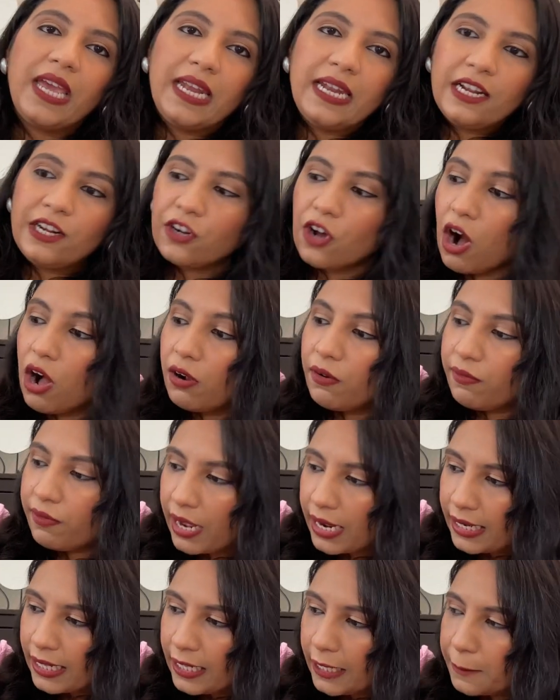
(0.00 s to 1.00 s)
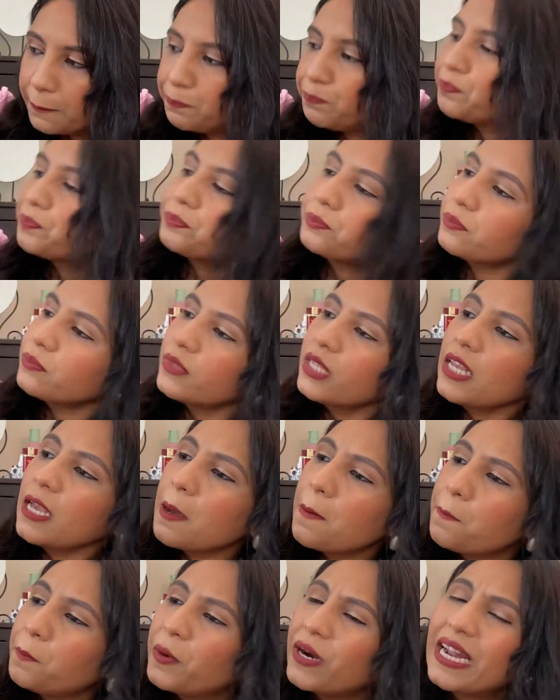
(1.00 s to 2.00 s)
in it already.
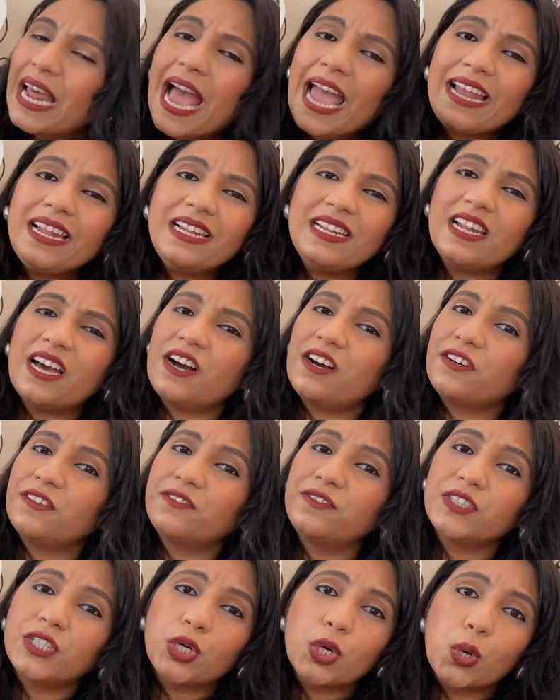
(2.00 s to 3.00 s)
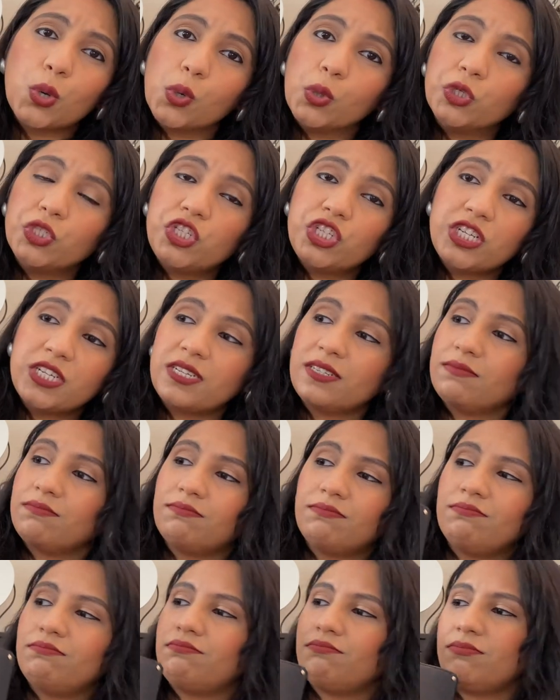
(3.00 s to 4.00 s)
But I love Coach.
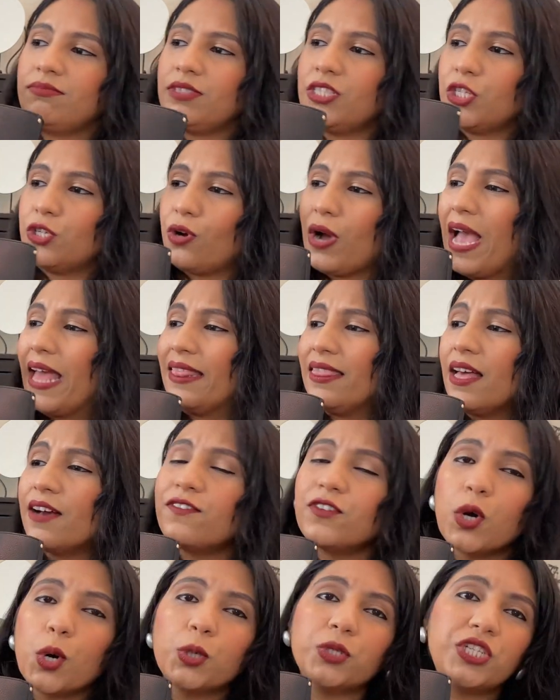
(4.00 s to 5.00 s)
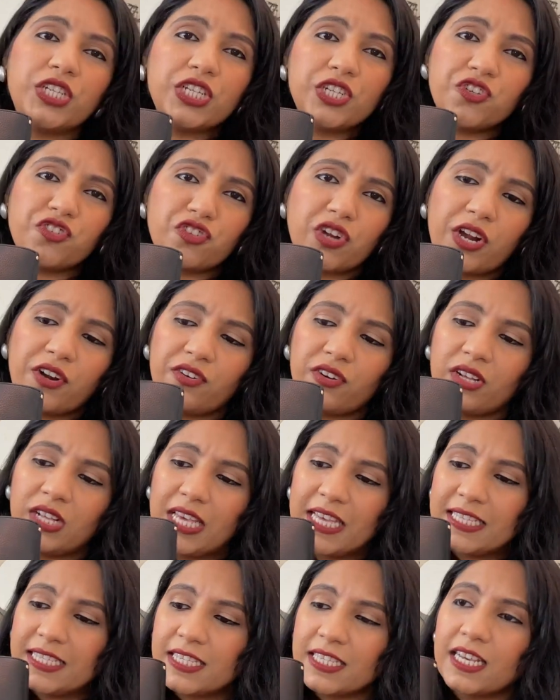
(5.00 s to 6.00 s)
You know, I love Coach in general.
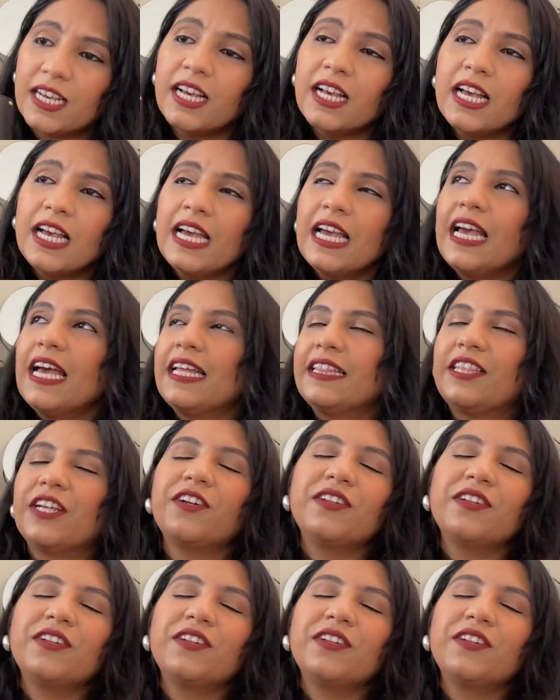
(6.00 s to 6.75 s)
Their